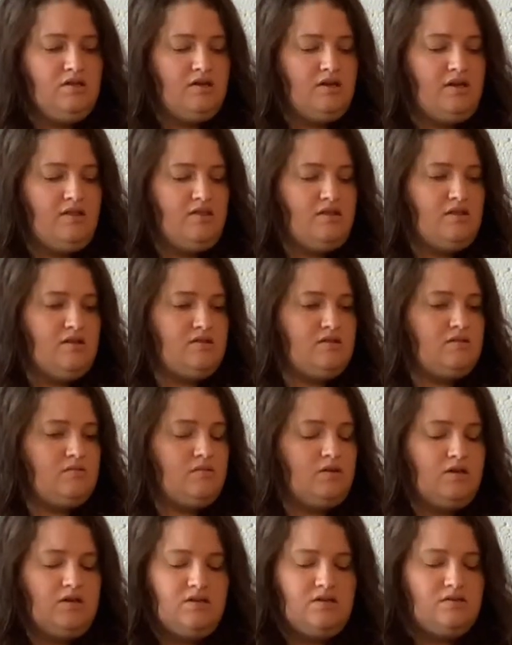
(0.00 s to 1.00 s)
and this
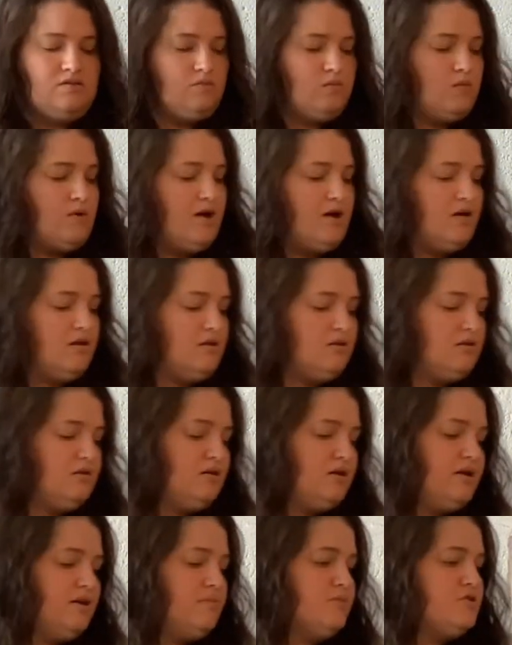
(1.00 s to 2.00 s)
one as well.
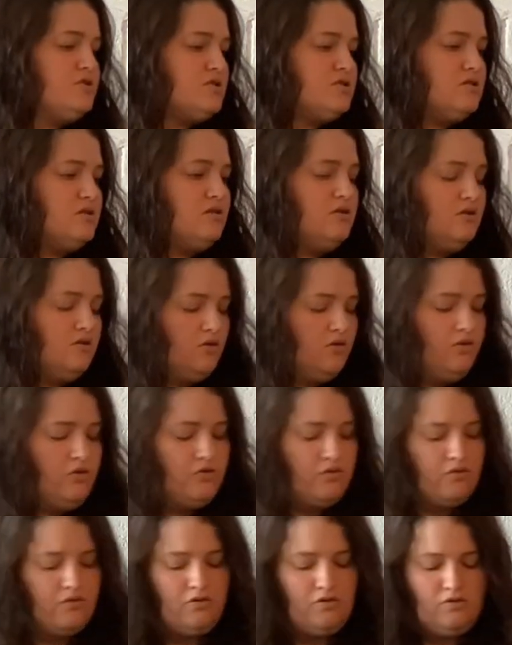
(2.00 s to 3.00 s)
And I'm just going to go
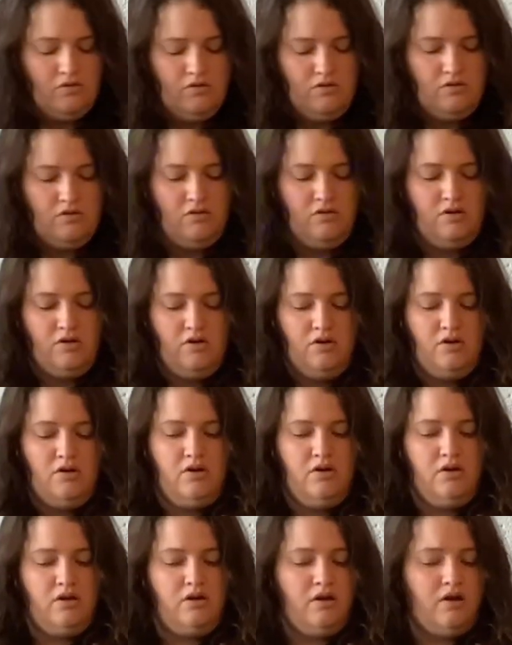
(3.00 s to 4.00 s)
through,
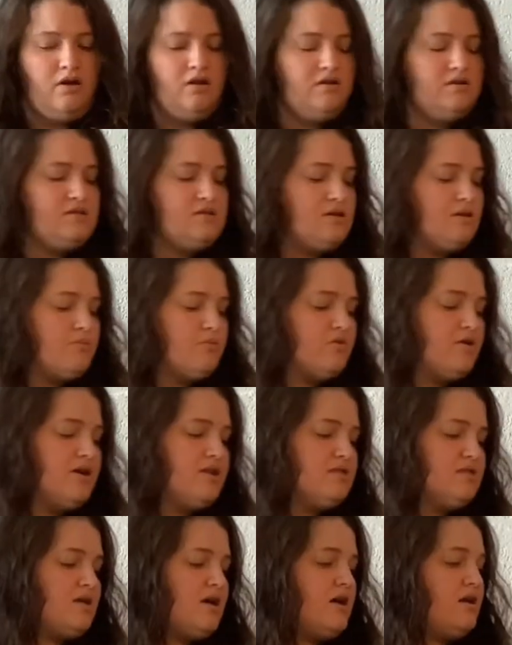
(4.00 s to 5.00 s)
kind of
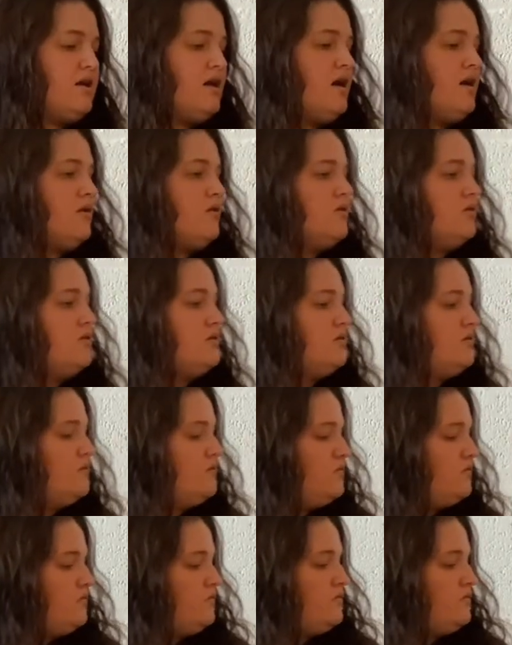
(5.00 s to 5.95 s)
separate that out.